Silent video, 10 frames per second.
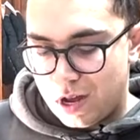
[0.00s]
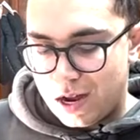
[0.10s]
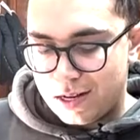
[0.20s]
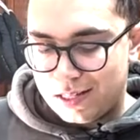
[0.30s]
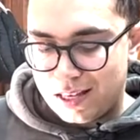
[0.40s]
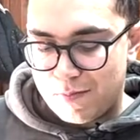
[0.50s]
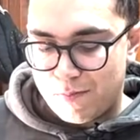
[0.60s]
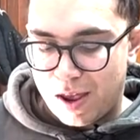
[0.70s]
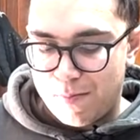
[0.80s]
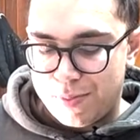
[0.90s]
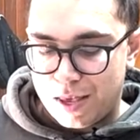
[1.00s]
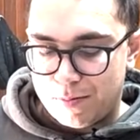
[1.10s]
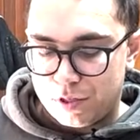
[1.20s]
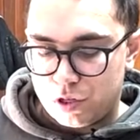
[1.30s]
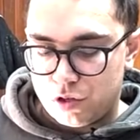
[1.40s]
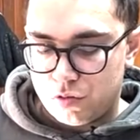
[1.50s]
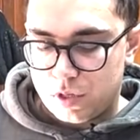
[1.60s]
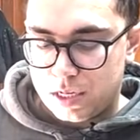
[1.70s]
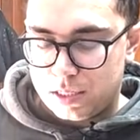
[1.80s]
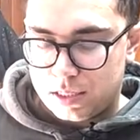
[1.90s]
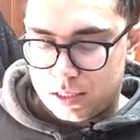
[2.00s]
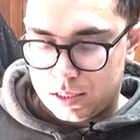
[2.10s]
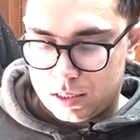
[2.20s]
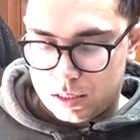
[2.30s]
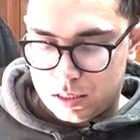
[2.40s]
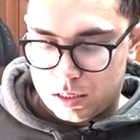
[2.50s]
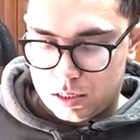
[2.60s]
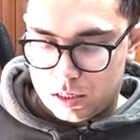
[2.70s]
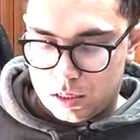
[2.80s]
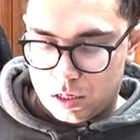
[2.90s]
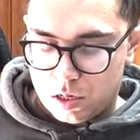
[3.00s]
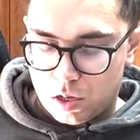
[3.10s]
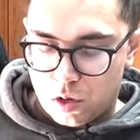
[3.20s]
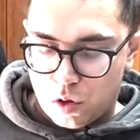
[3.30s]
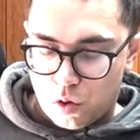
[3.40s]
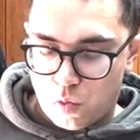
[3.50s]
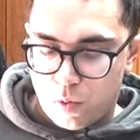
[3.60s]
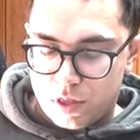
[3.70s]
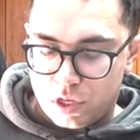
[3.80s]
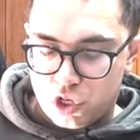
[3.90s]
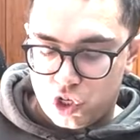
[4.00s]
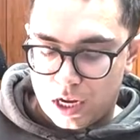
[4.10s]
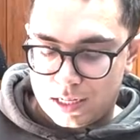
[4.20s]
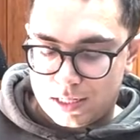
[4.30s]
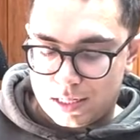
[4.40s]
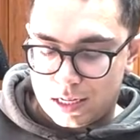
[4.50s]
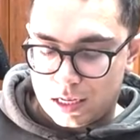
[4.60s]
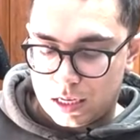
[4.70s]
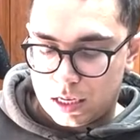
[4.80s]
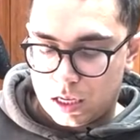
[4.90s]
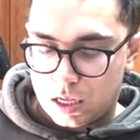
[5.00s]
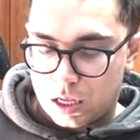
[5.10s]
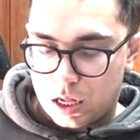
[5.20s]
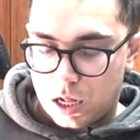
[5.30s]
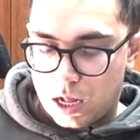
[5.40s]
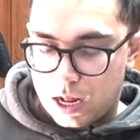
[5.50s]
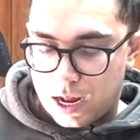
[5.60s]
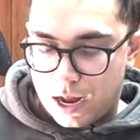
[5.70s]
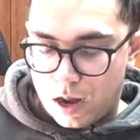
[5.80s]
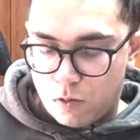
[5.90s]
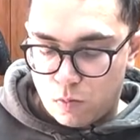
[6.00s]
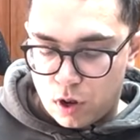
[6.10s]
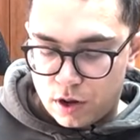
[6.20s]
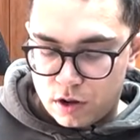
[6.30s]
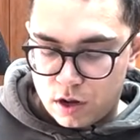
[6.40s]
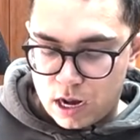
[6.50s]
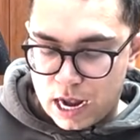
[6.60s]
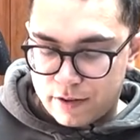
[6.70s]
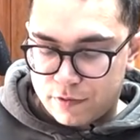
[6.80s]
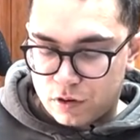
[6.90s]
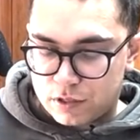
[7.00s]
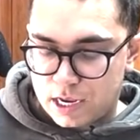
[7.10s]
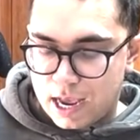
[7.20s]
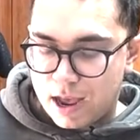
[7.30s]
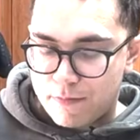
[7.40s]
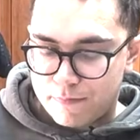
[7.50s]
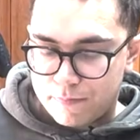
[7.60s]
honestly might be able to do this with just hot water out of your tap.